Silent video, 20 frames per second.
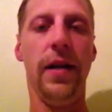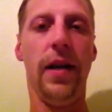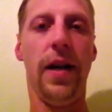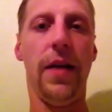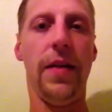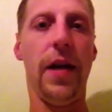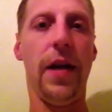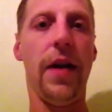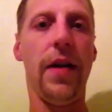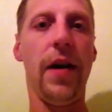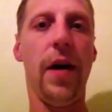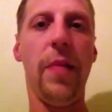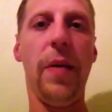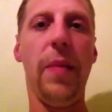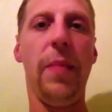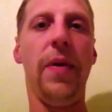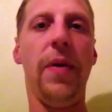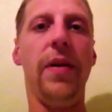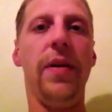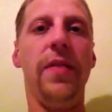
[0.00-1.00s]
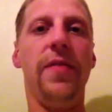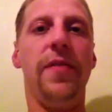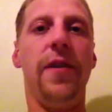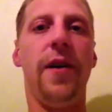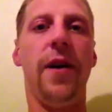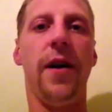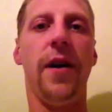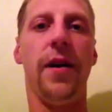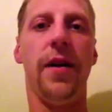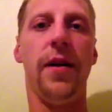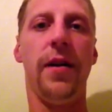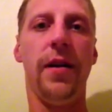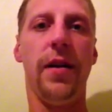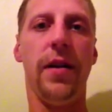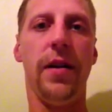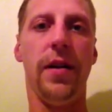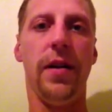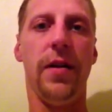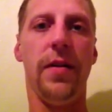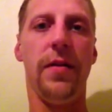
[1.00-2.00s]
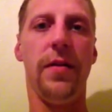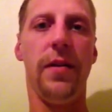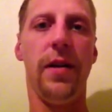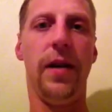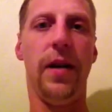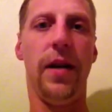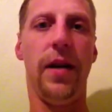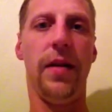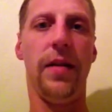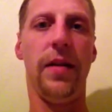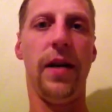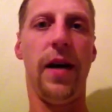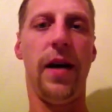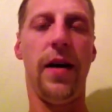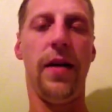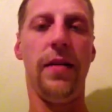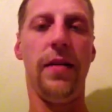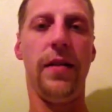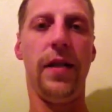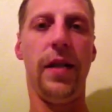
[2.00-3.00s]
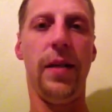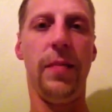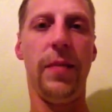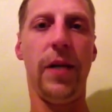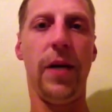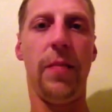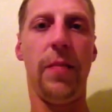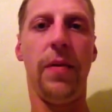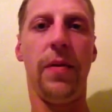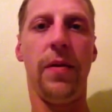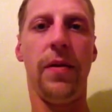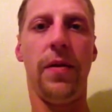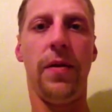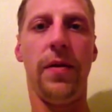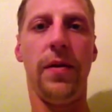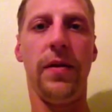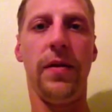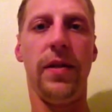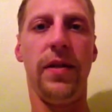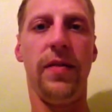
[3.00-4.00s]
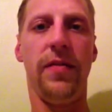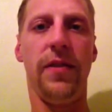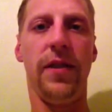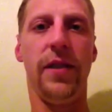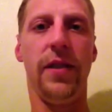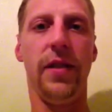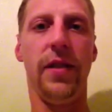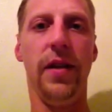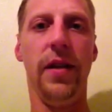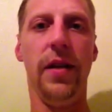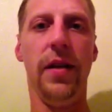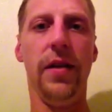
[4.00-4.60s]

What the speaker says: And that got me pretty far, and that teamed up with all the different